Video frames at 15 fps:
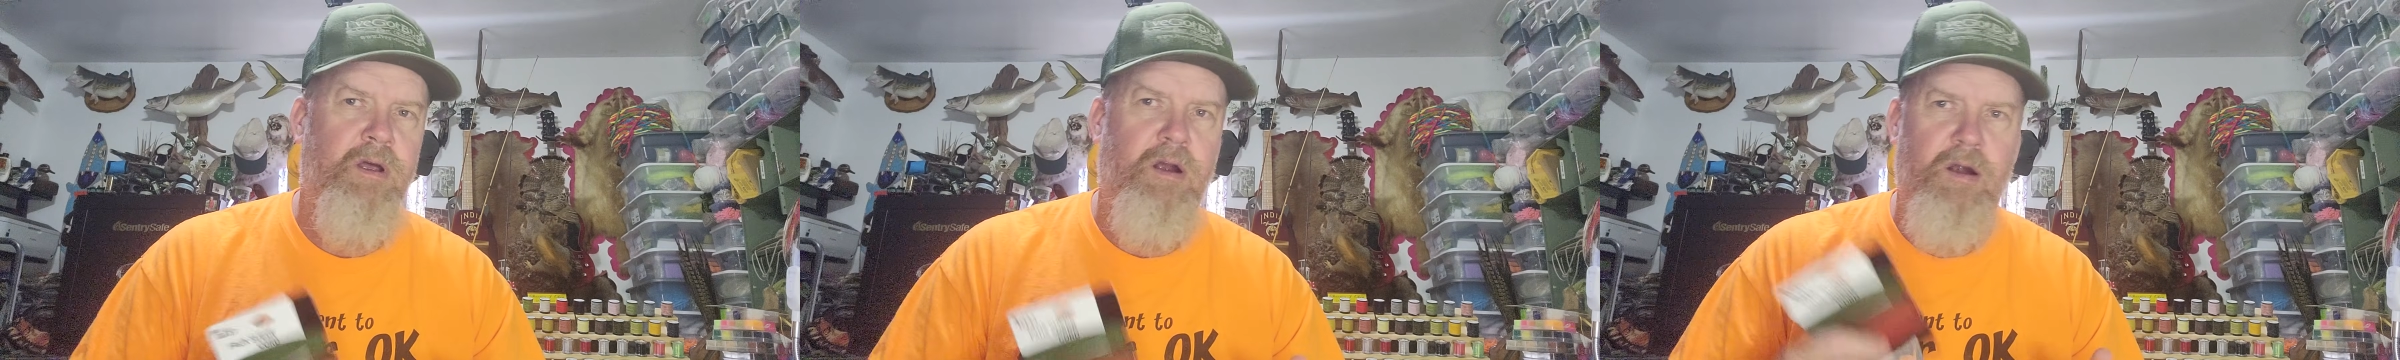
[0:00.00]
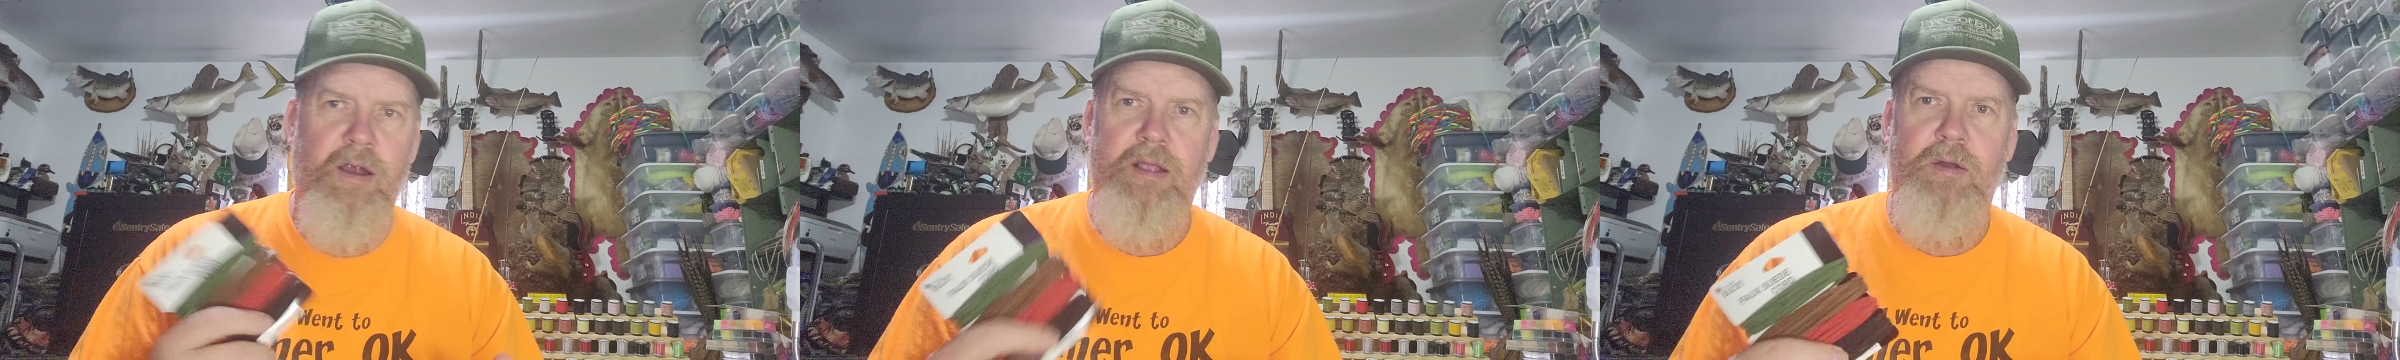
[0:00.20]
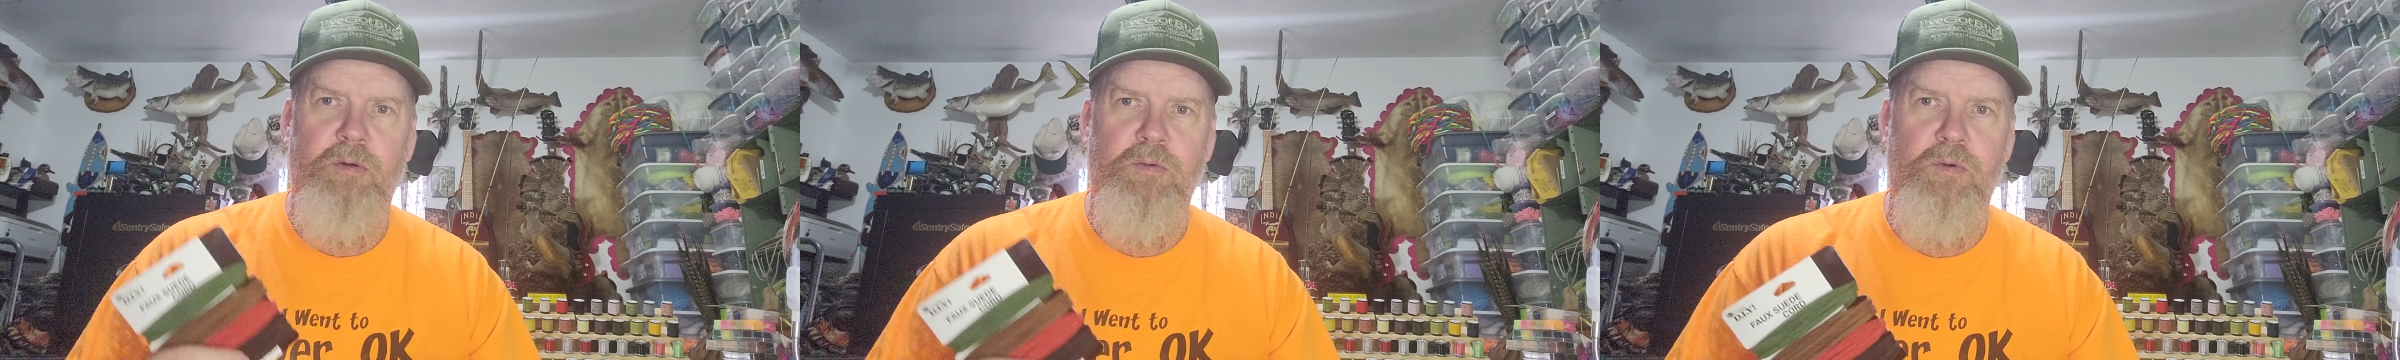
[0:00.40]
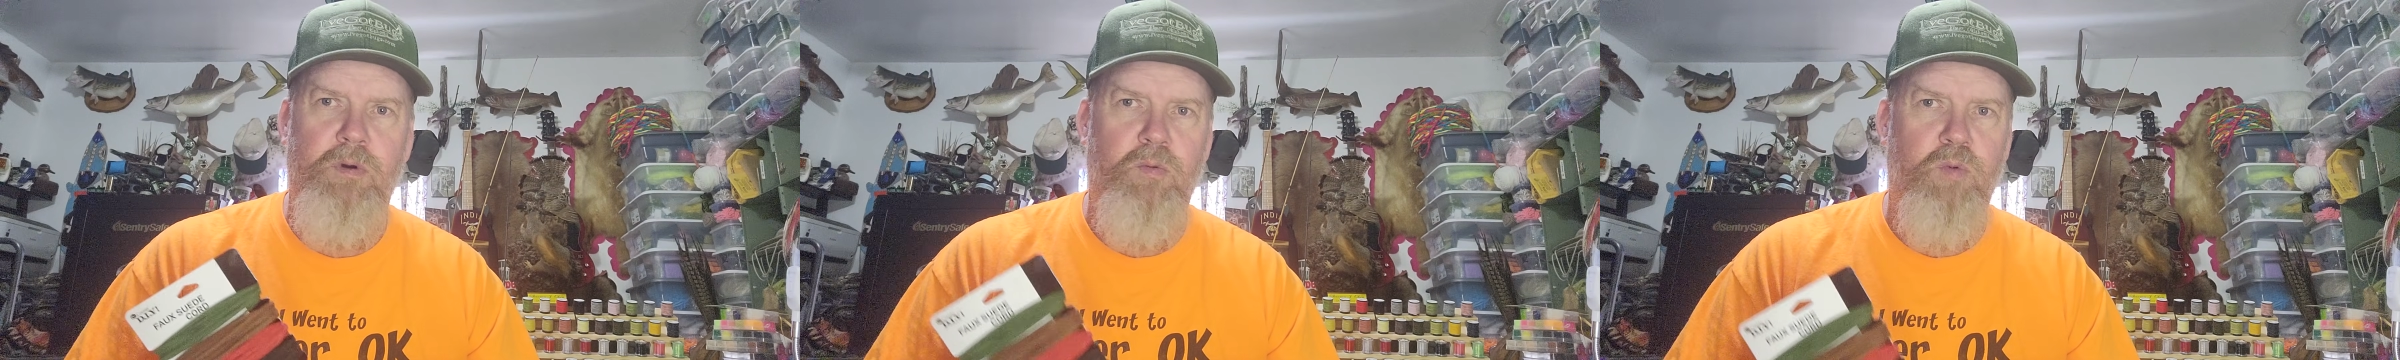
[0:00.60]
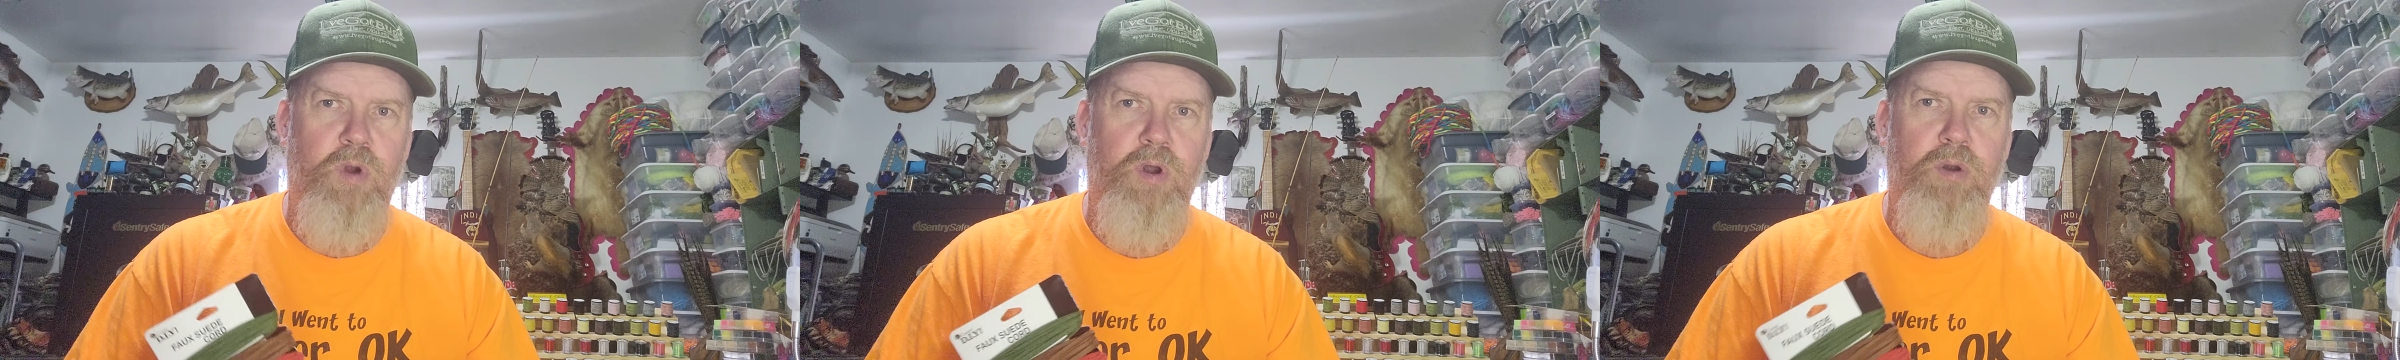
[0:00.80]
or I go to a
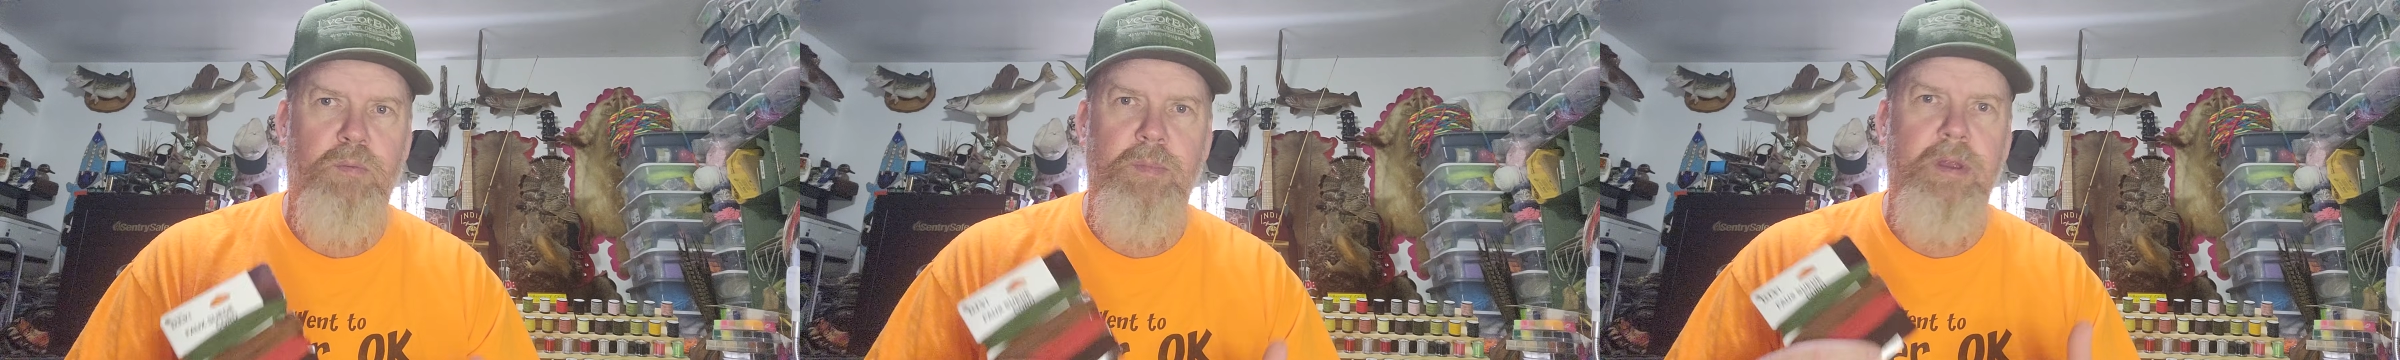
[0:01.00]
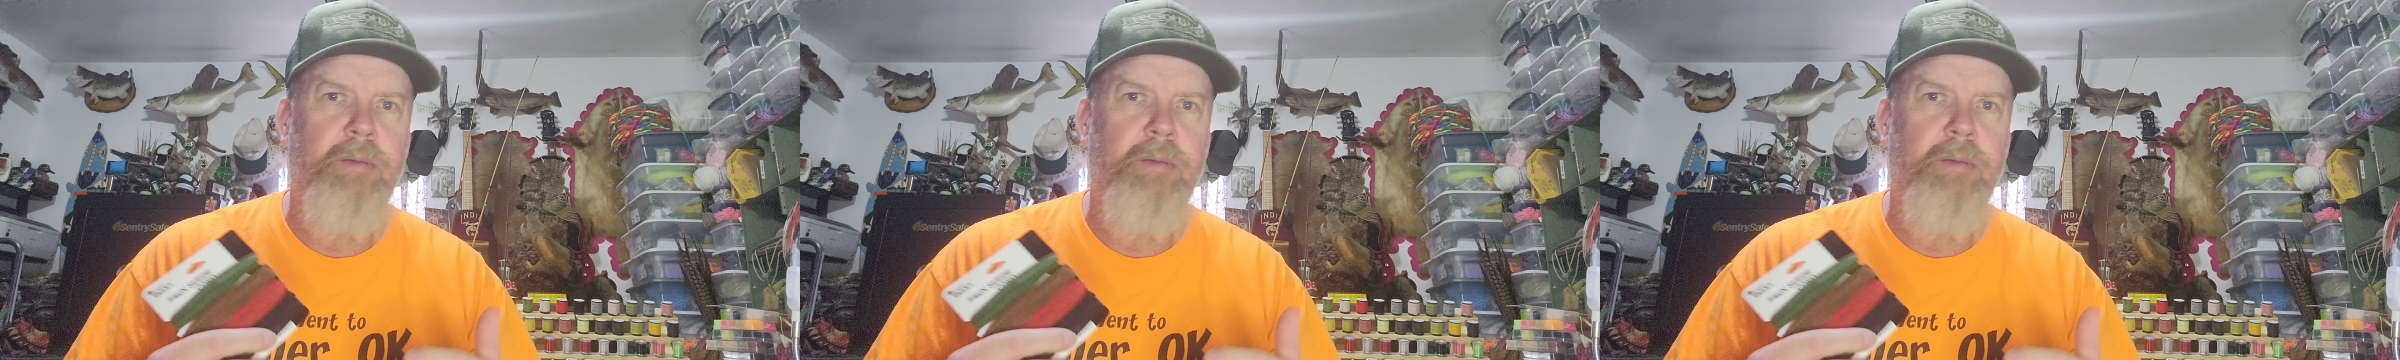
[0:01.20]
worm